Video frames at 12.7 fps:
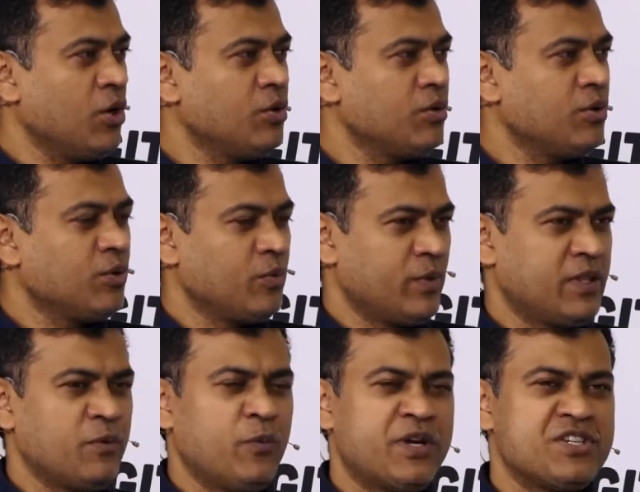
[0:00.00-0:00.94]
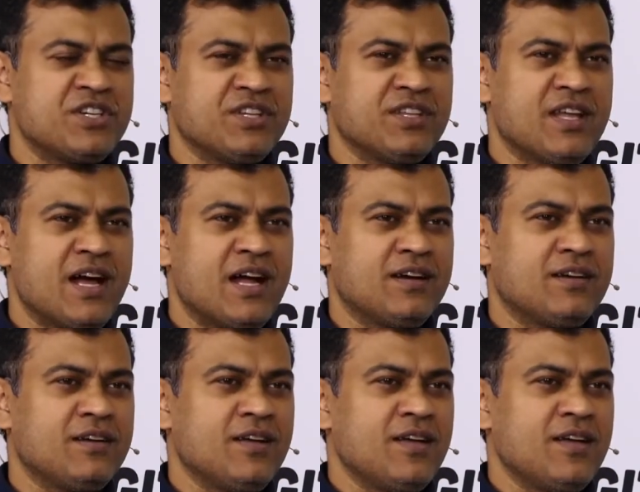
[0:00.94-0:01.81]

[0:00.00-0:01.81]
ago with the vision that